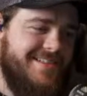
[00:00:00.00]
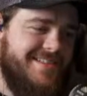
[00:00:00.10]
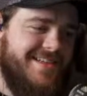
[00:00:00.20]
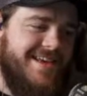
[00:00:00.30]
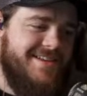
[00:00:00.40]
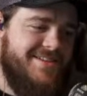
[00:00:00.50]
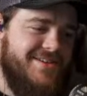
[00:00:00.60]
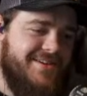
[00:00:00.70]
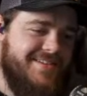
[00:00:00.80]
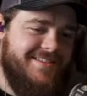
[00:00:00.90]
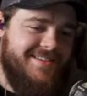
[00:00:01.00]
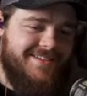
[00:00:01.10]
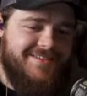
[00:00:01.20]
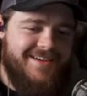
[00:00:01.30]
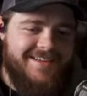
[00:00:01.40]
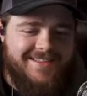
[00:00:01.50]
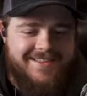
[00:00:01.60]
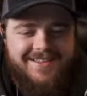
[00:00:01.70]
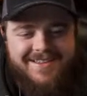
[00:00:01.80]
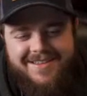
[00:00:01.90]
King Salt in Rocket
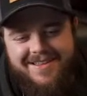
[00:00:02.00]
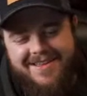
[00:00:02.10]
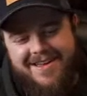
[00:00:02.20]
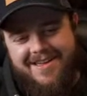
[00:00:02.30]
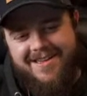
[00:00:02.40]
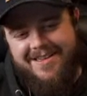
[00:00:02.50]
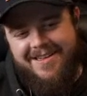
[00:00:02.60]
League. Yeah.